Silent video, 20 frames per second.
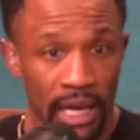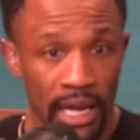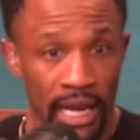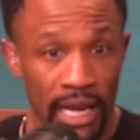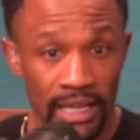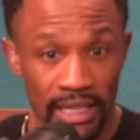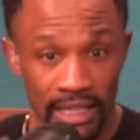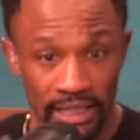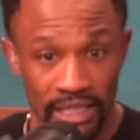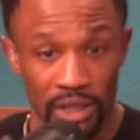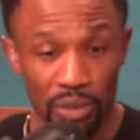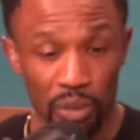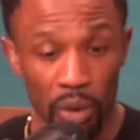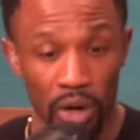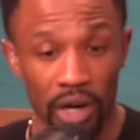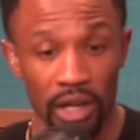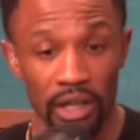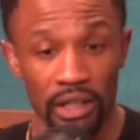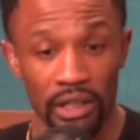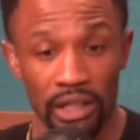and this is
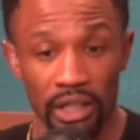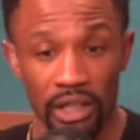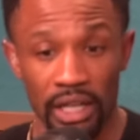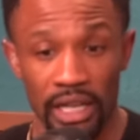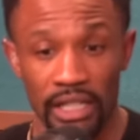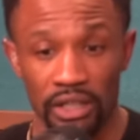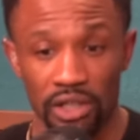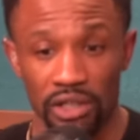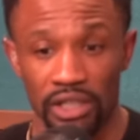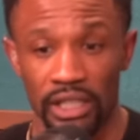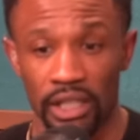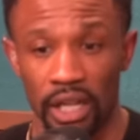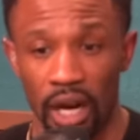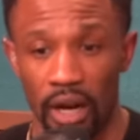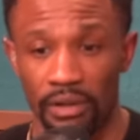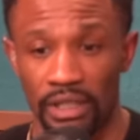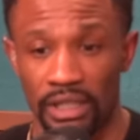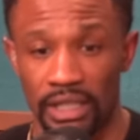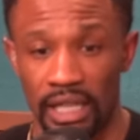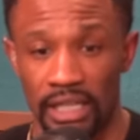where the interesting
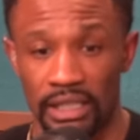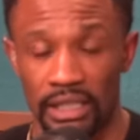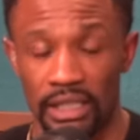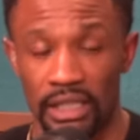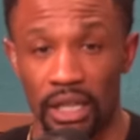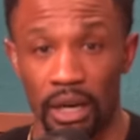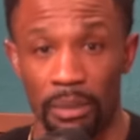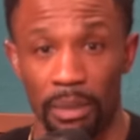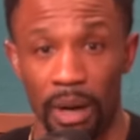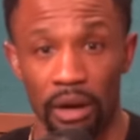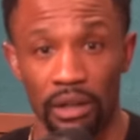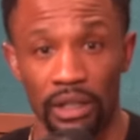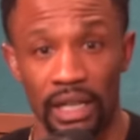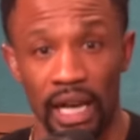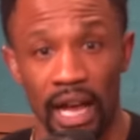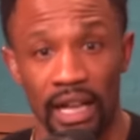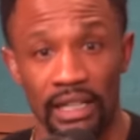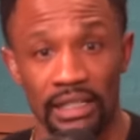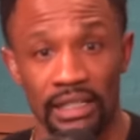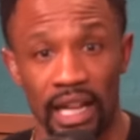conversation about
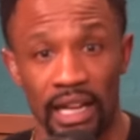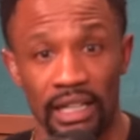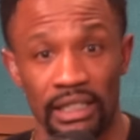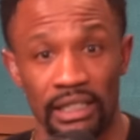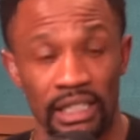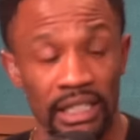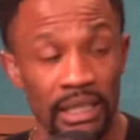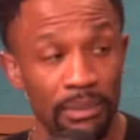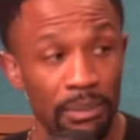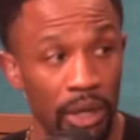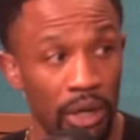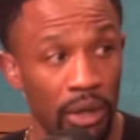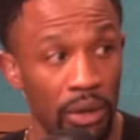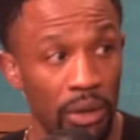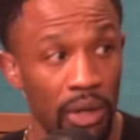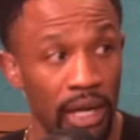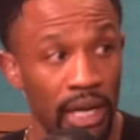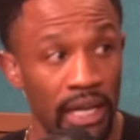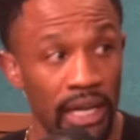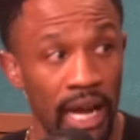guys like Deebo
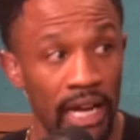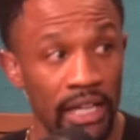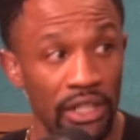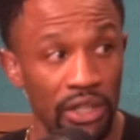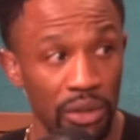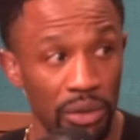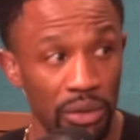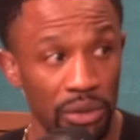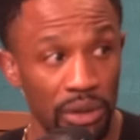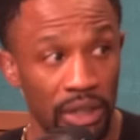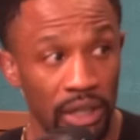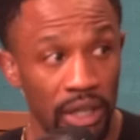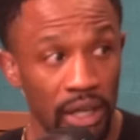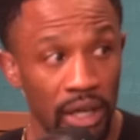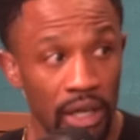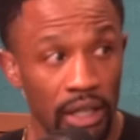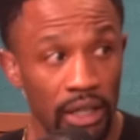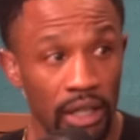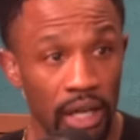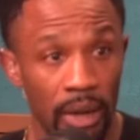and Aiyuk
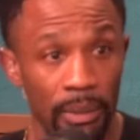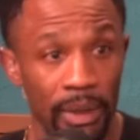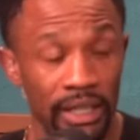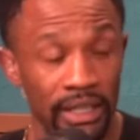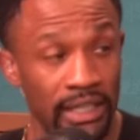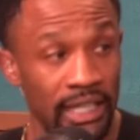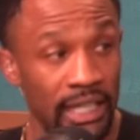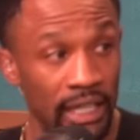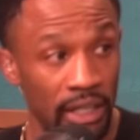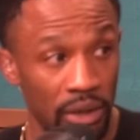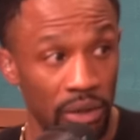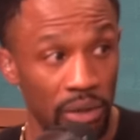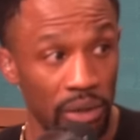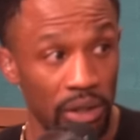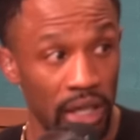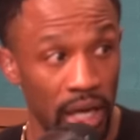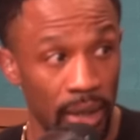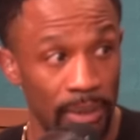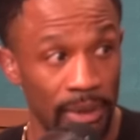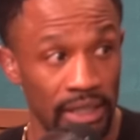come and Kittle
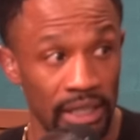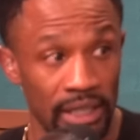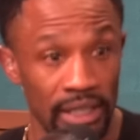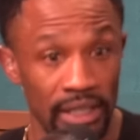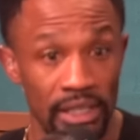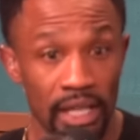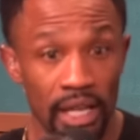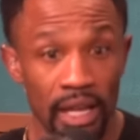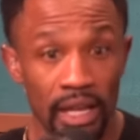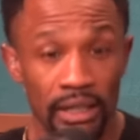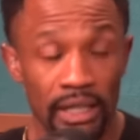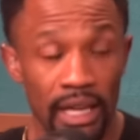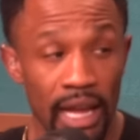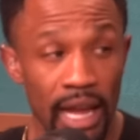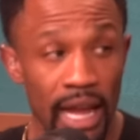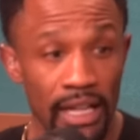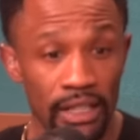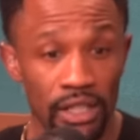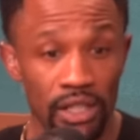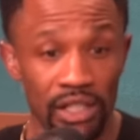come into this. The
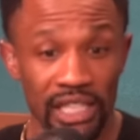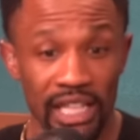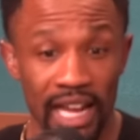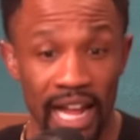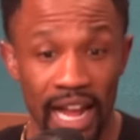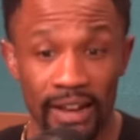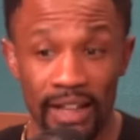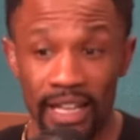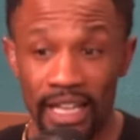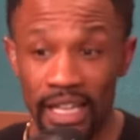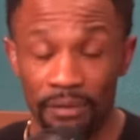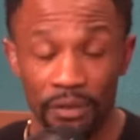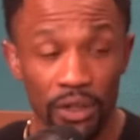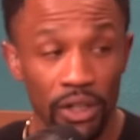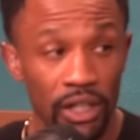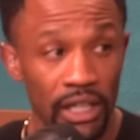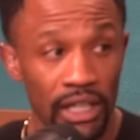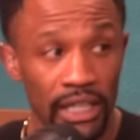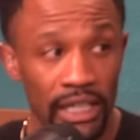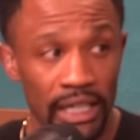mm-hmm. answer to that, if you're
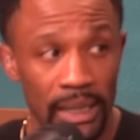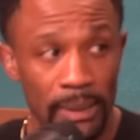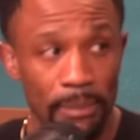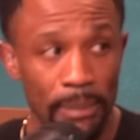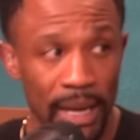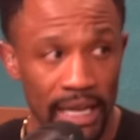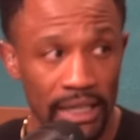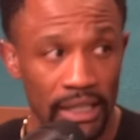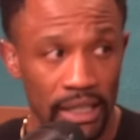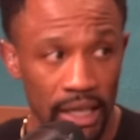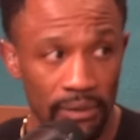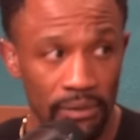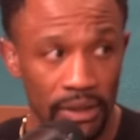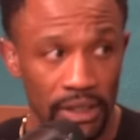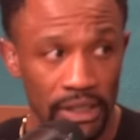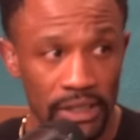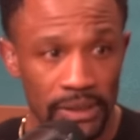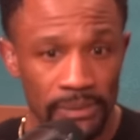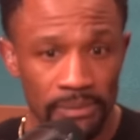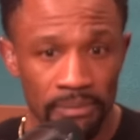gonna get in man
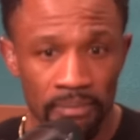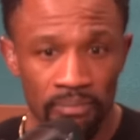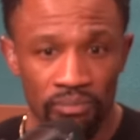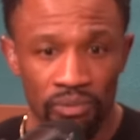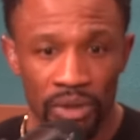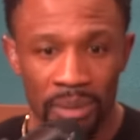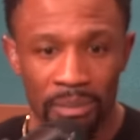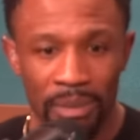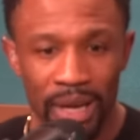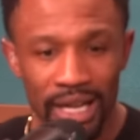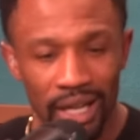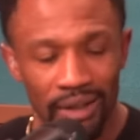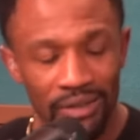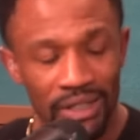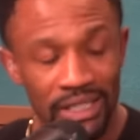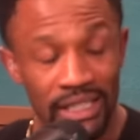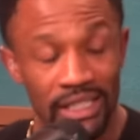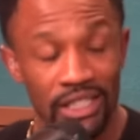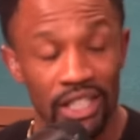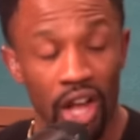coverage, man coverage
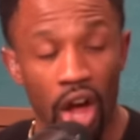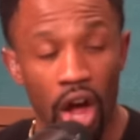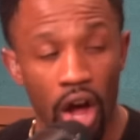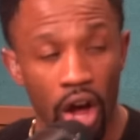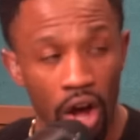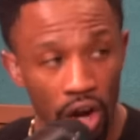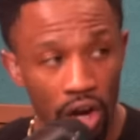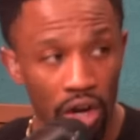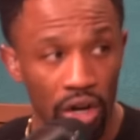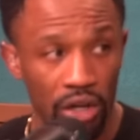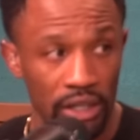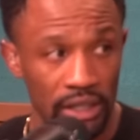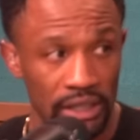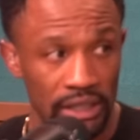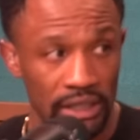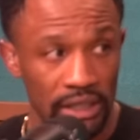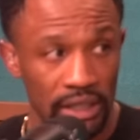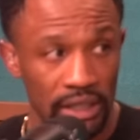is hard.